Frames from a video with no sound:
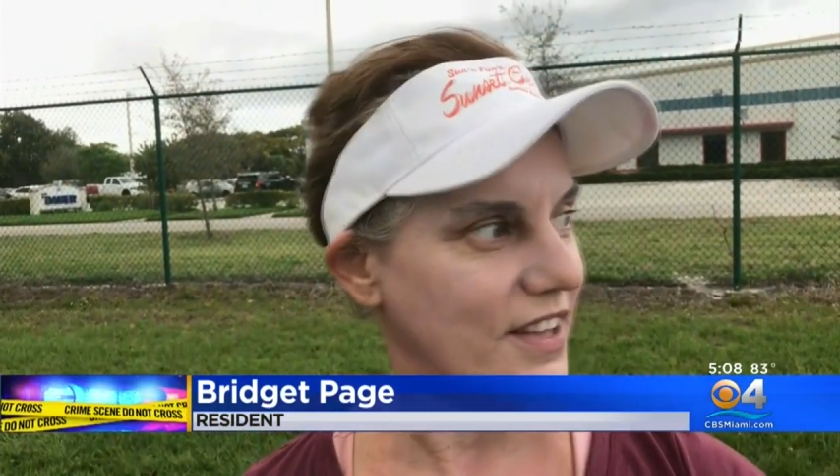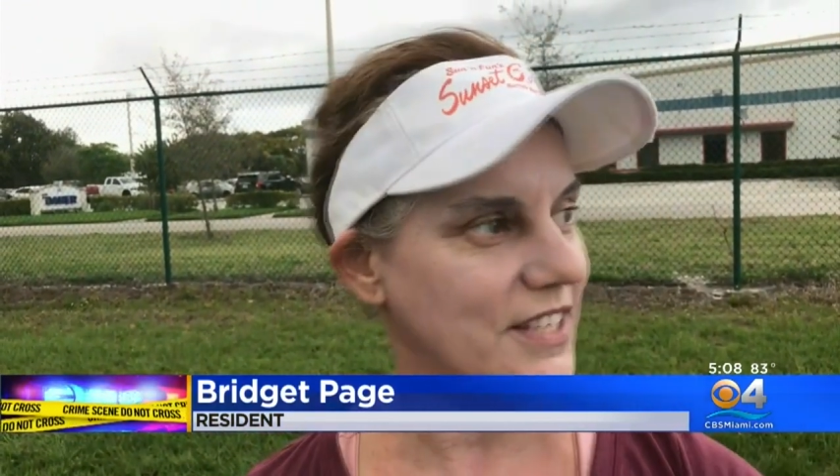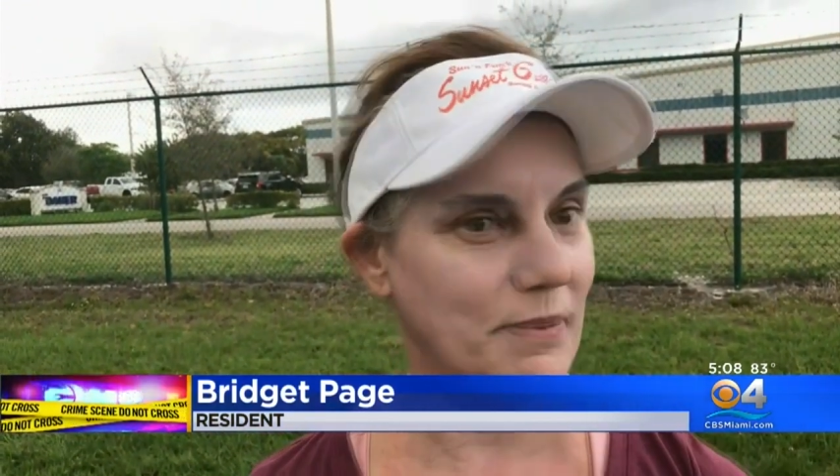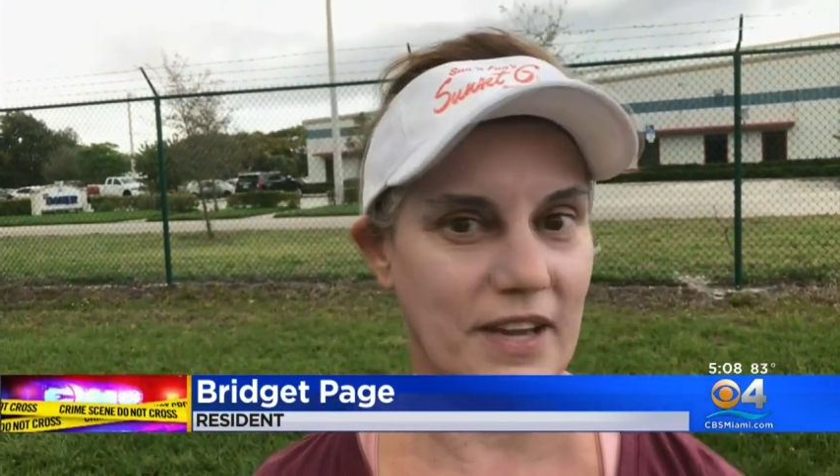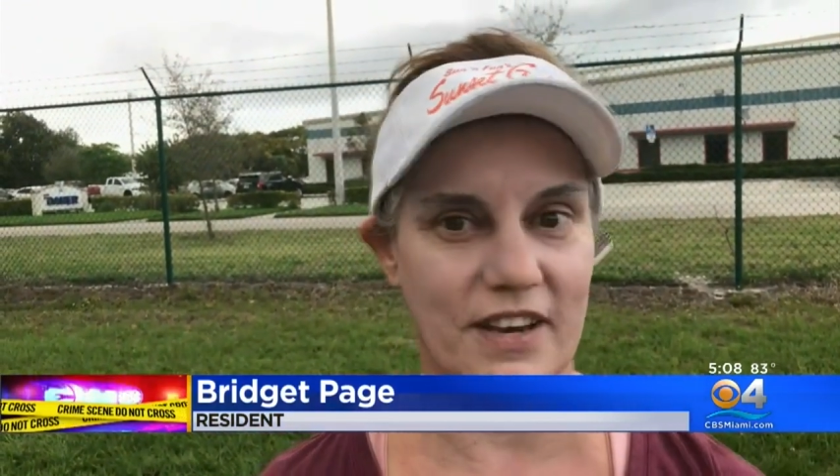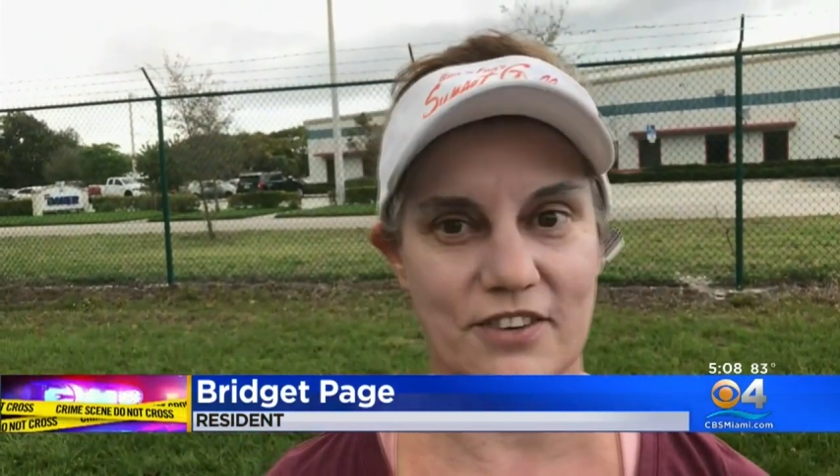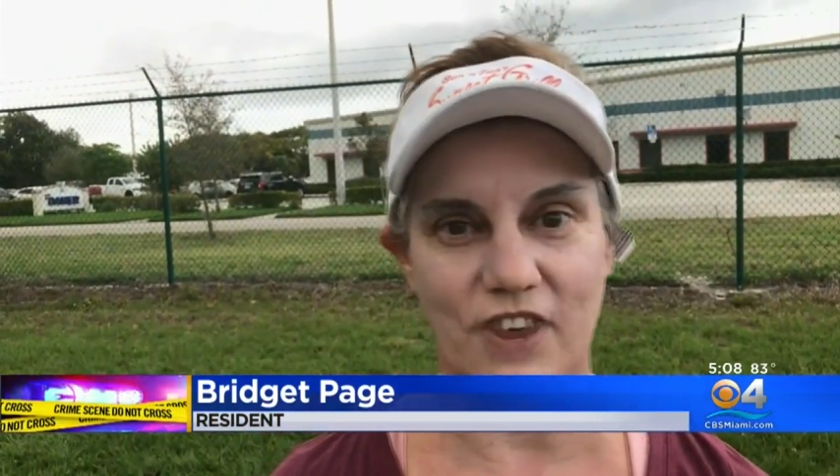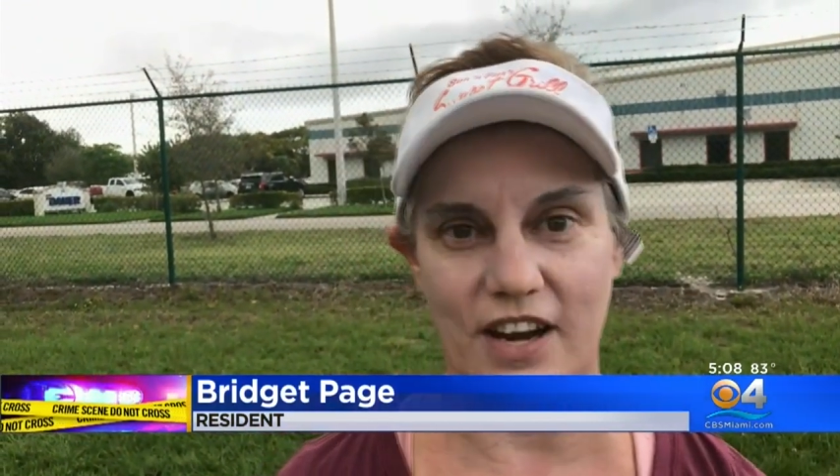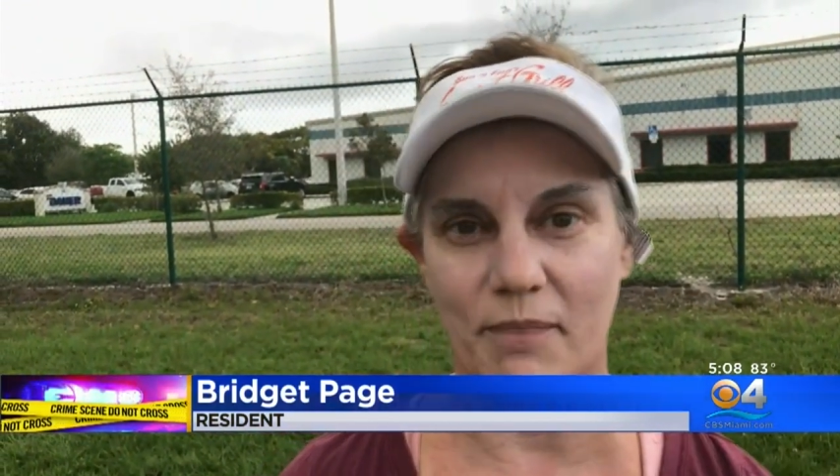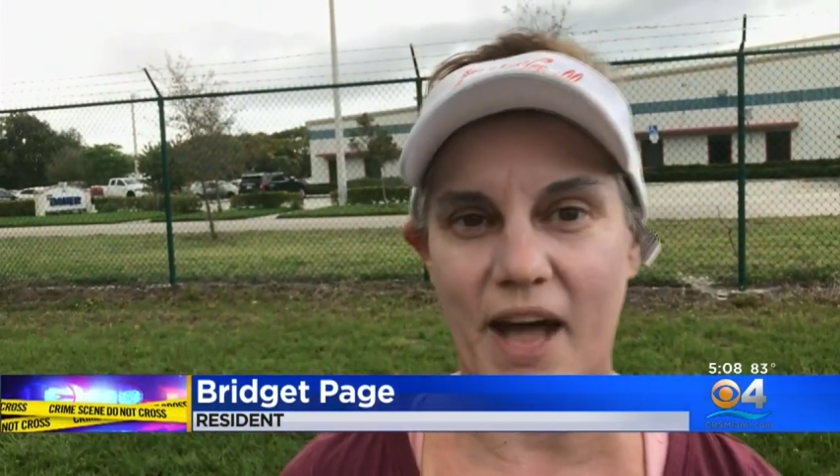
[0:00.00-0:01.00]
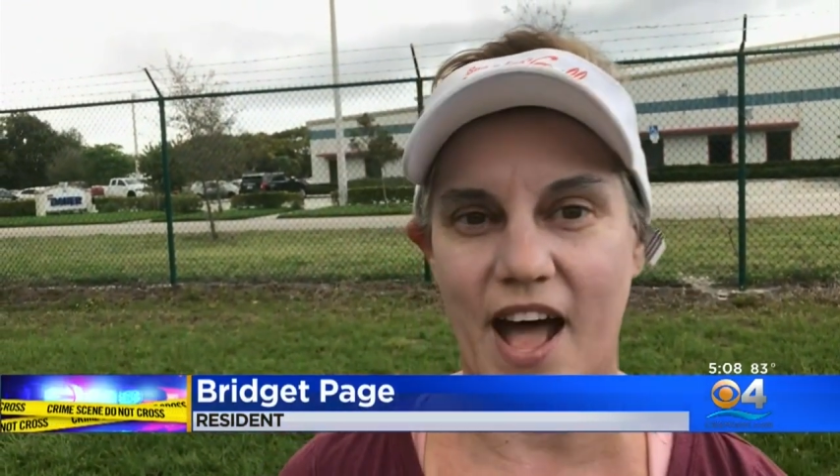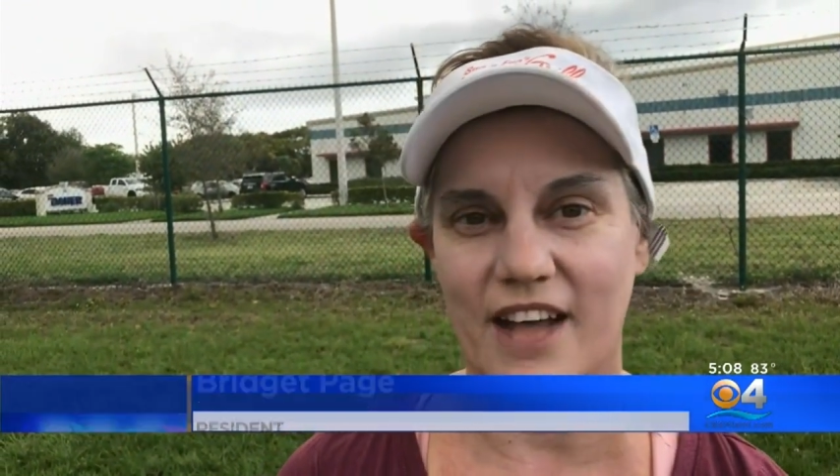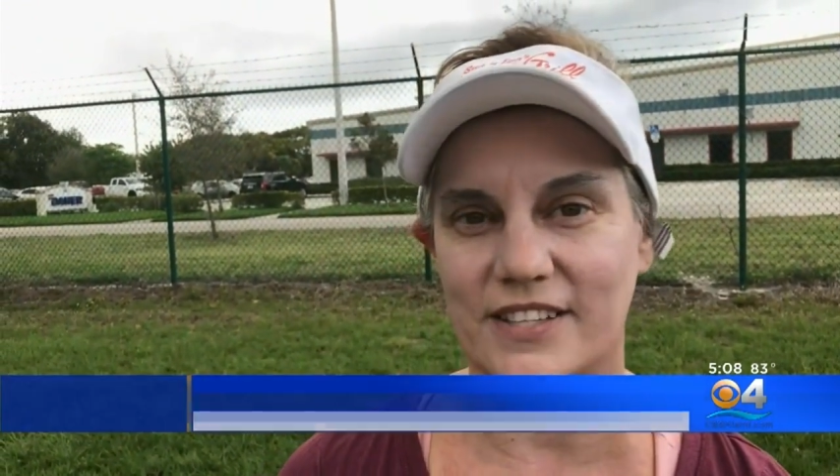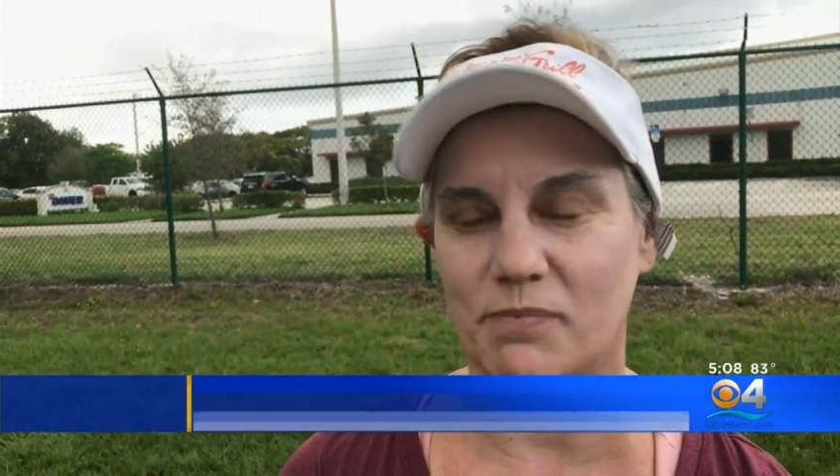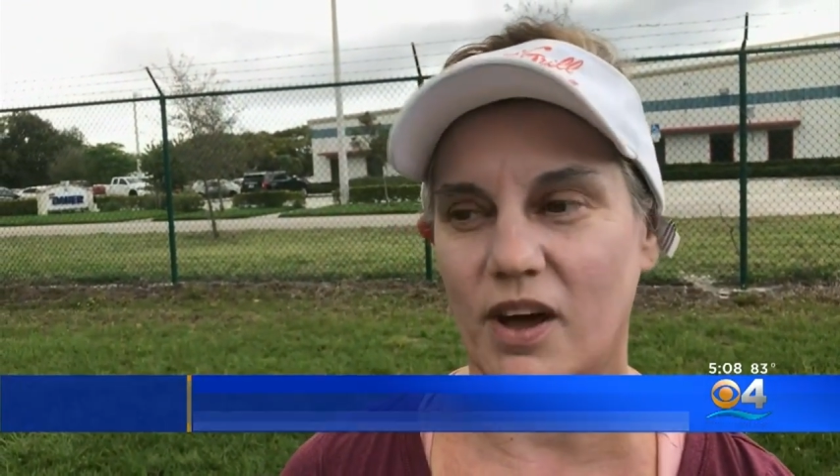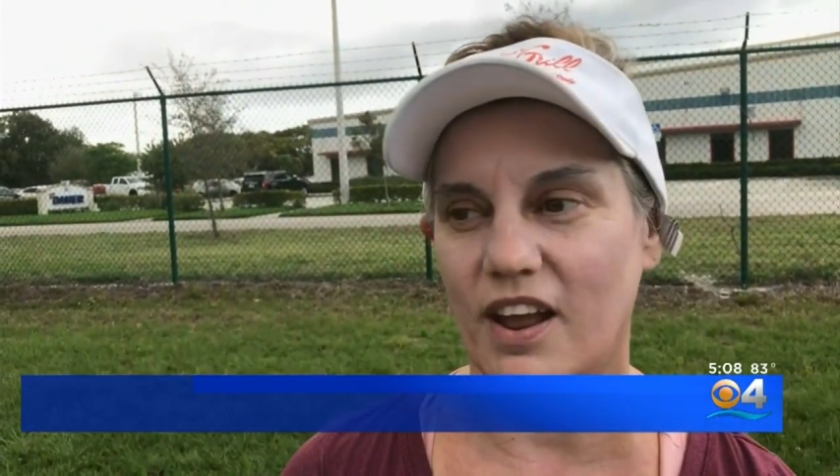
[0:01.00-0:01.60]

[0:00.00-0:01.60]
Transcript: speeding, trying to pass, but